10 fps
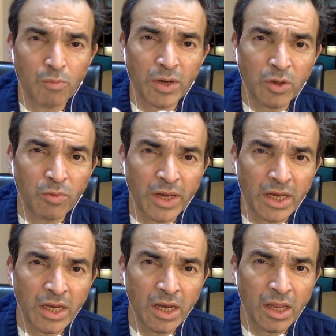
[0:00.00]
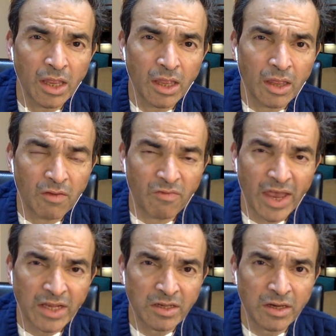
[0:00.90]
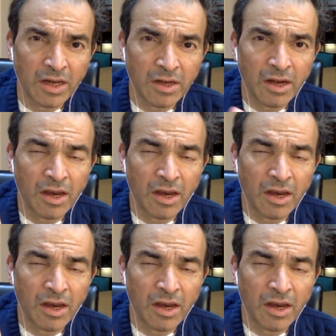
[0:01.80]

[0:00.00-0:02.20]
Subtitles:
between vaccinated